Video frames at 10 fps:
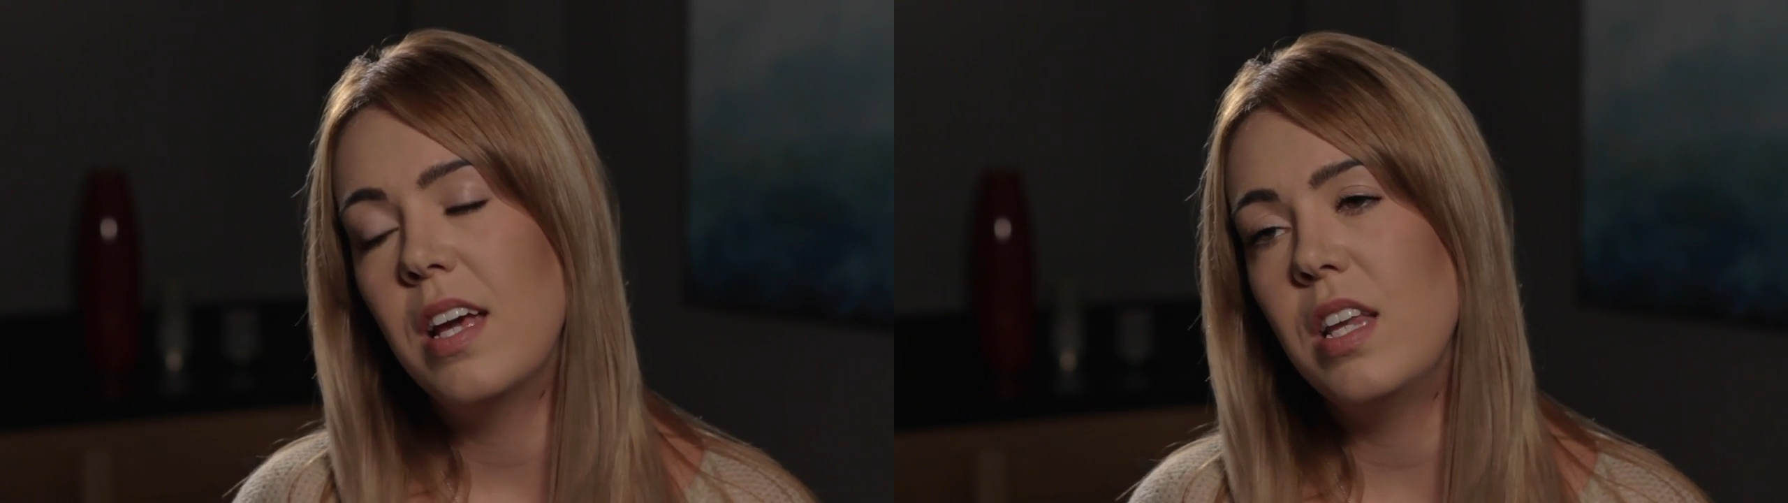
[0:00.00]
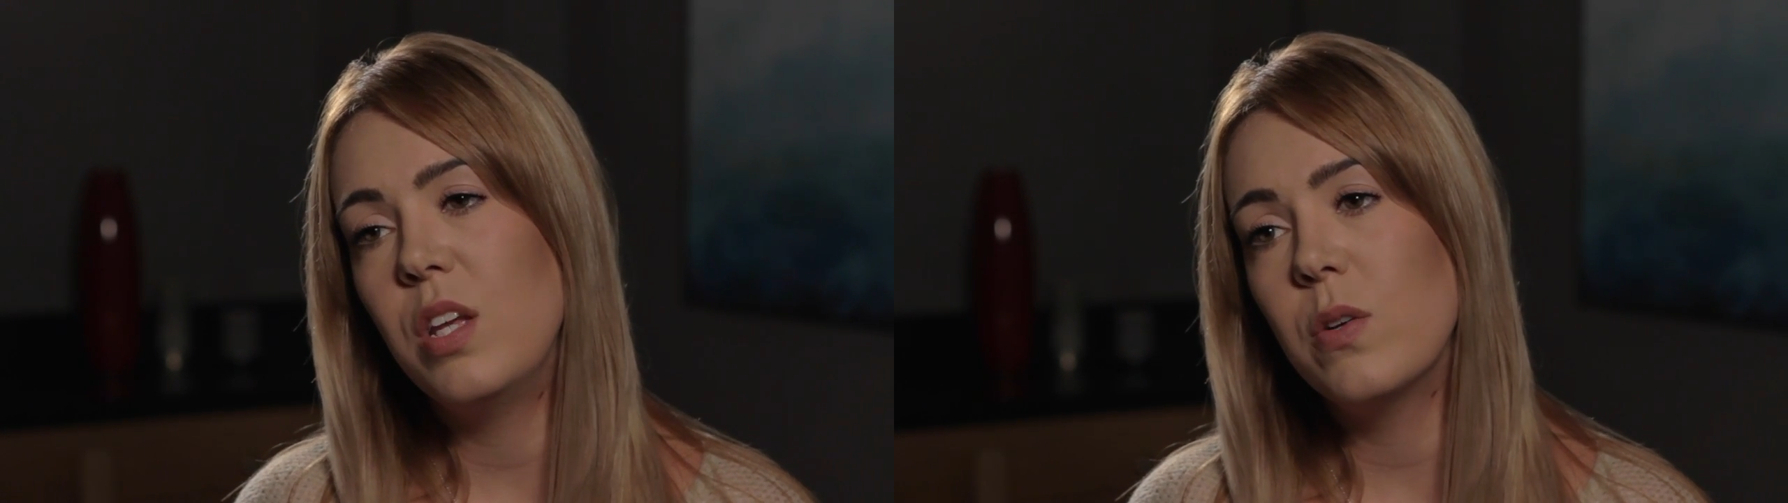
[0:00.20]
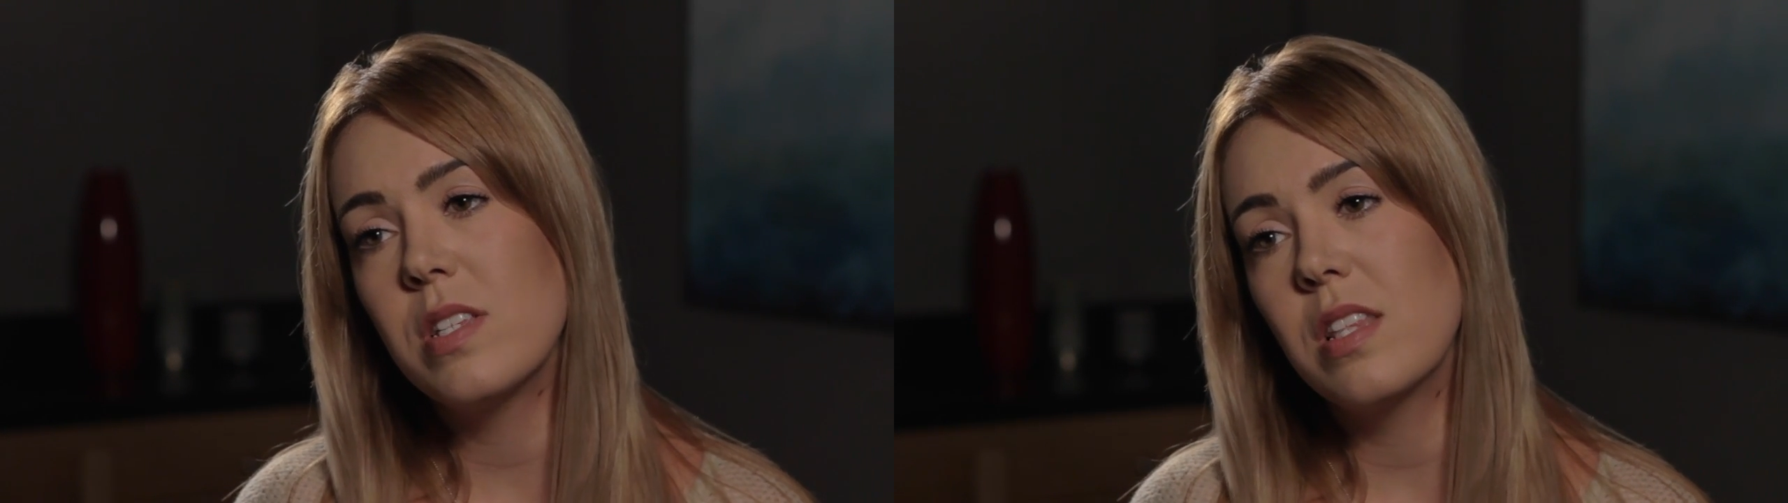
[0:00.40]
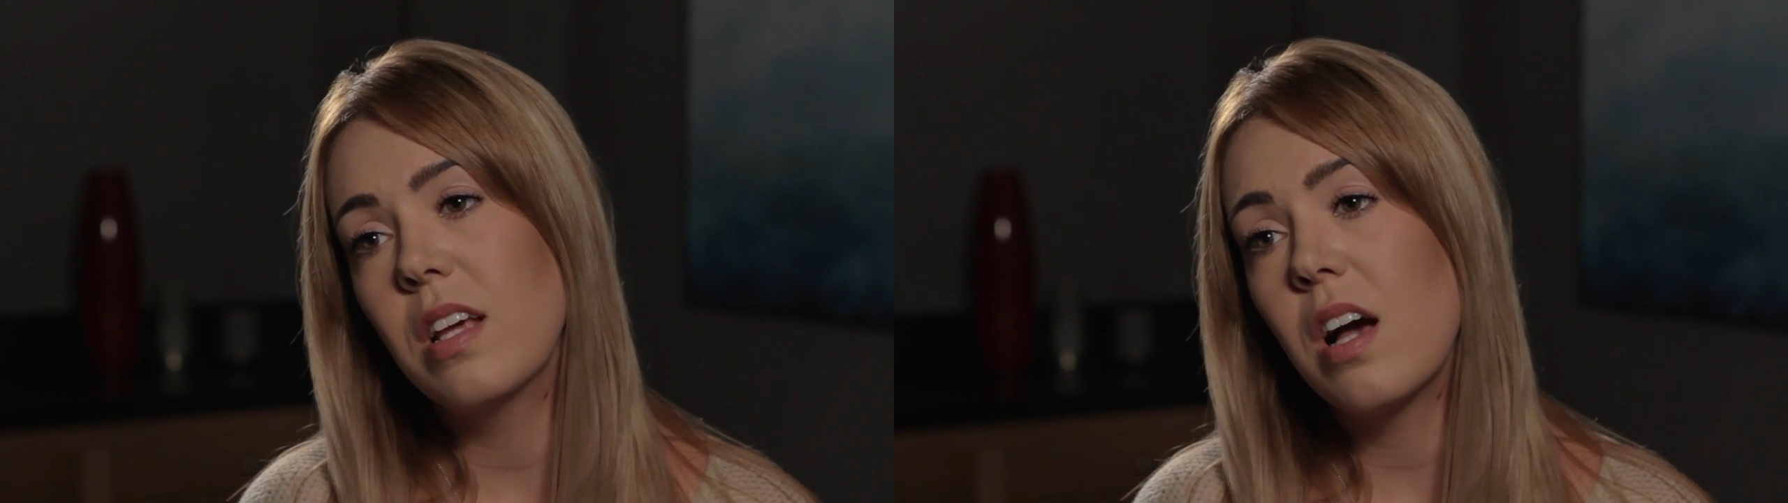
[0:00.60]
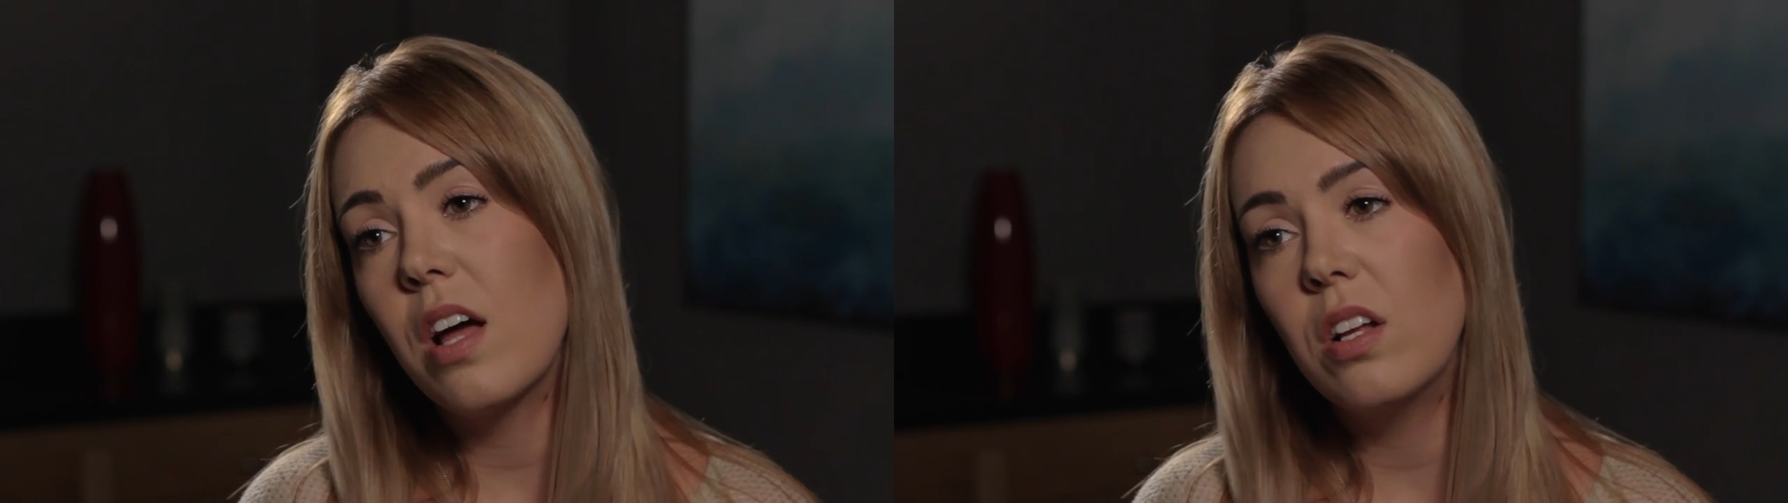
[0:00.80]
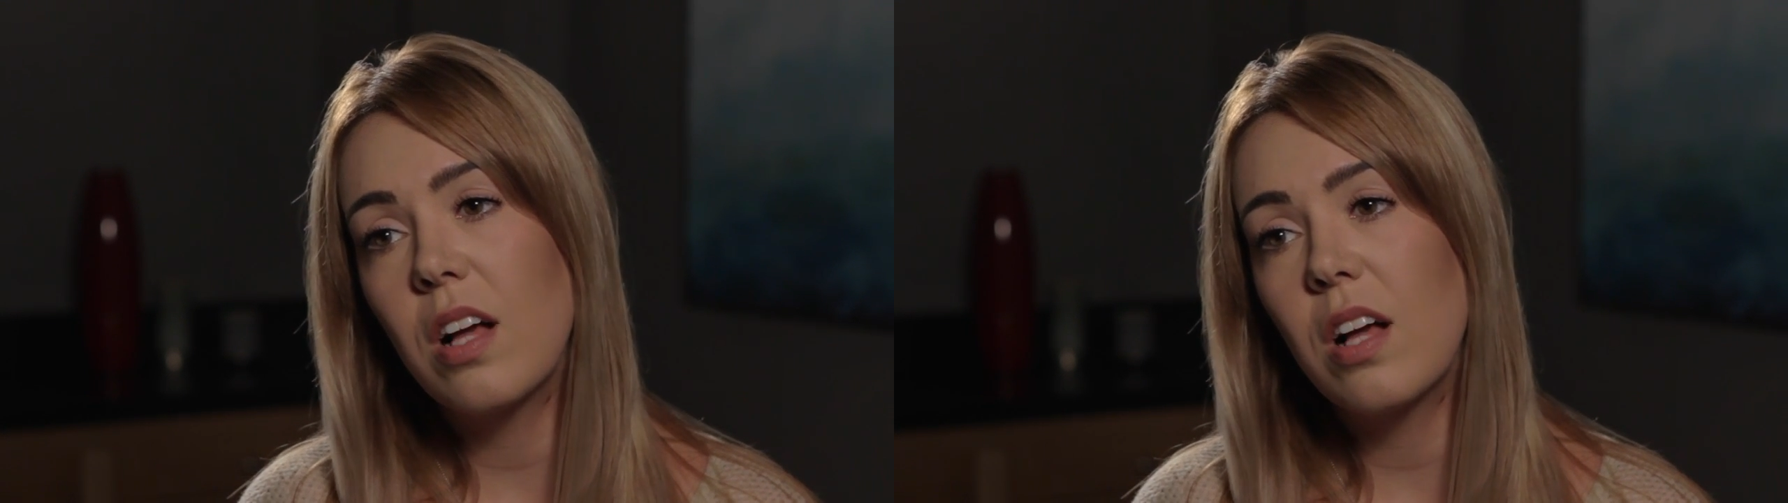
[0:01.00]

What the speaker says: and he was in the Cuddle